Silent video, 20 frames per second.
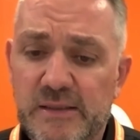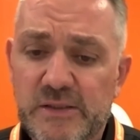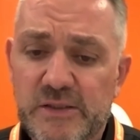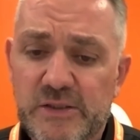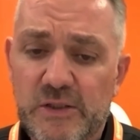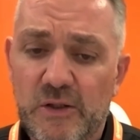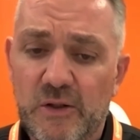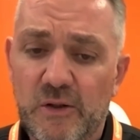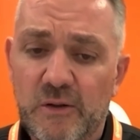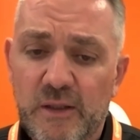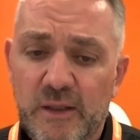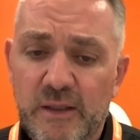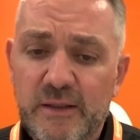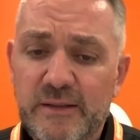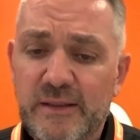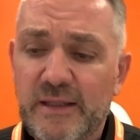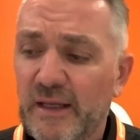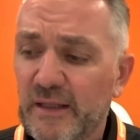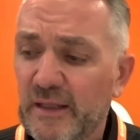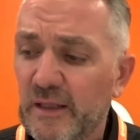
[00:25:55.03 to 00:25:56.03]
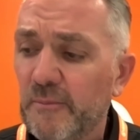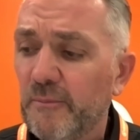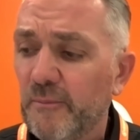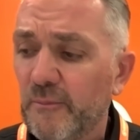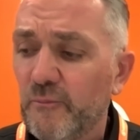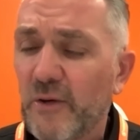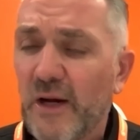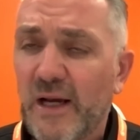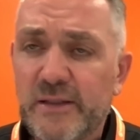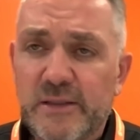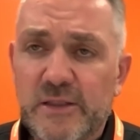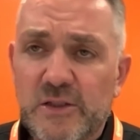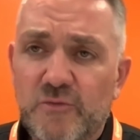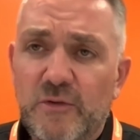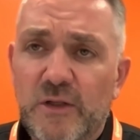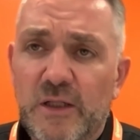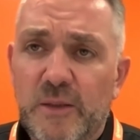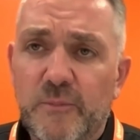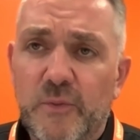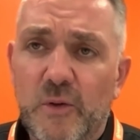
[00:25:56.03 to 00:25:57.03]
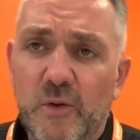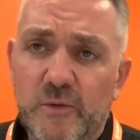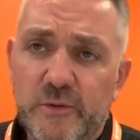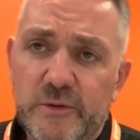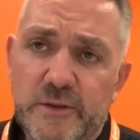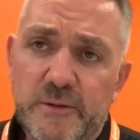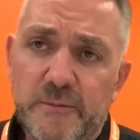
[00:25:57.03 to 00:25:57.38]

So, the brand is really important.